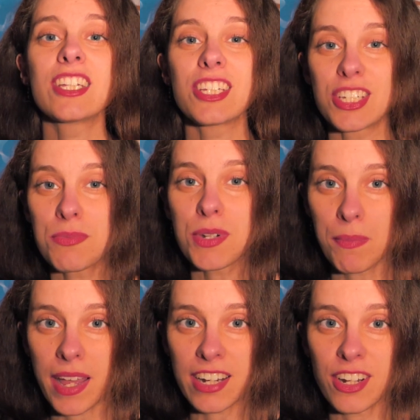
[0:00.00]

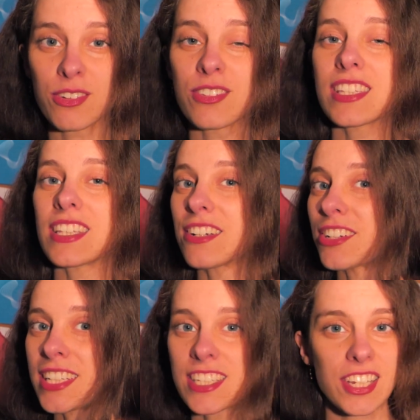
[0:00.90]
Egyptian banknotes that are
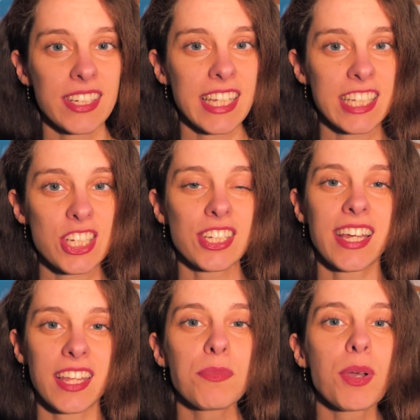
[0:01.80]
in circulation
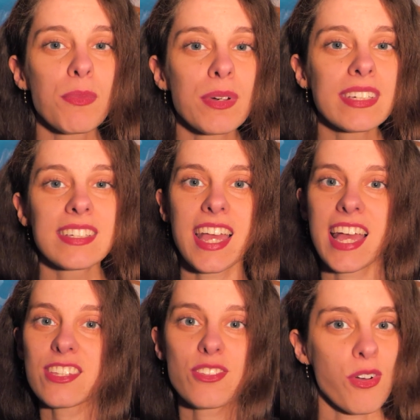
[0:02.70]
at the moment
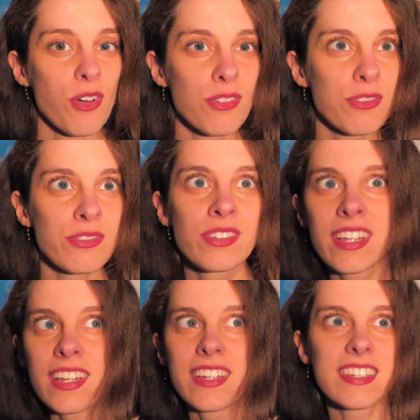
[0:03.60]
as of
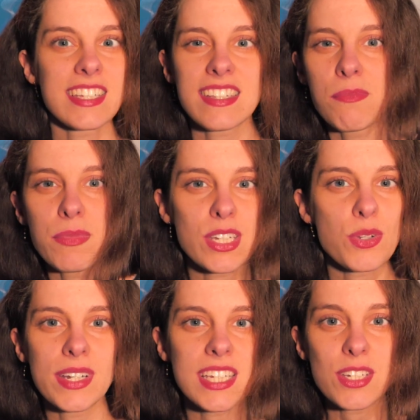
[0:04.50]
December
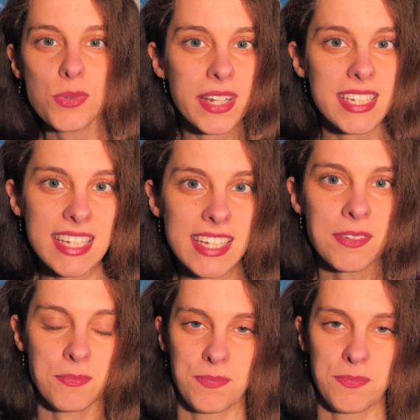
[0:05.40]
2020.